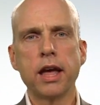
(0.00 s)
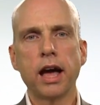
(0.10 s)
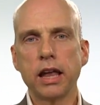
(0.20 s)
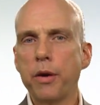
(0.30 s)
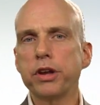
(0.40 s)

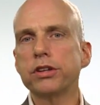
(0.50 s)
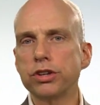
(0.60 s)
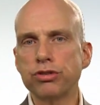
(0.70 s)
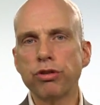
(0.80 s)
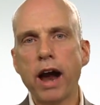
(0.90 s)
allowing you
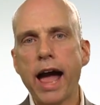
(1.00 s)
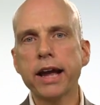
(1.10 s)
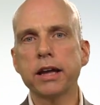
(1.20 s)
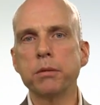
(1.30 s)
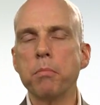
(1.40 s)
to
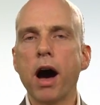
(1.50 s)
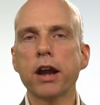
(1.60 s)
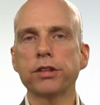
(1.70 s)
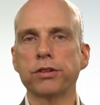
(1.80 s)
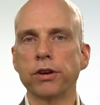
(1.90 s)
track and
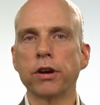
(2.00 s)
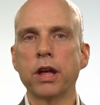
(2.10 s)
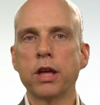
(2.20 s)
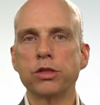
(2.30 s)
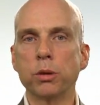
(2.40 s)
monitor
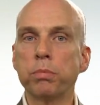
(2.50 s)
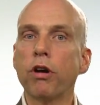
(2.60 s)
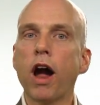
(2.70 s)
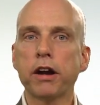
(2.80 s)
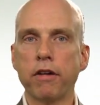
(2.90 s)
the
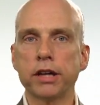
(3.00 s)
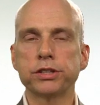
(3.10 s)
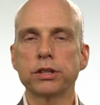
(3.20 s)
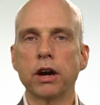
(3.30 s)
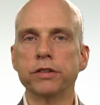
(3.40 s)

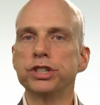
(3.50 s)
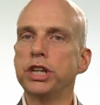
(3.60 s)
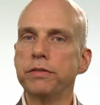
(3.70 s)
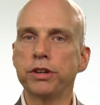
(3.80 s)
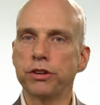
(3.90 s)
progress of
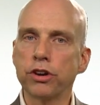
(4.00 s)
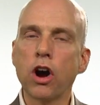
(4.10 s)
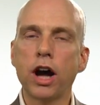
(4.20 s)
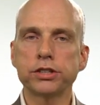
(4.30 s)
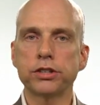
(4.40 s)
achieving your
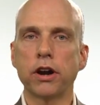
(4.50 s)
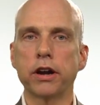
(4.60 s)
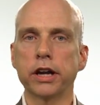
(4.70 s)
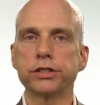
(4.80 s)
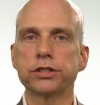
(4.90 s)
cost
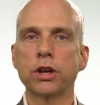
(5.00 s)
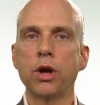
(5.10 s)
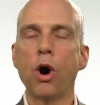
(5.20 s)
targets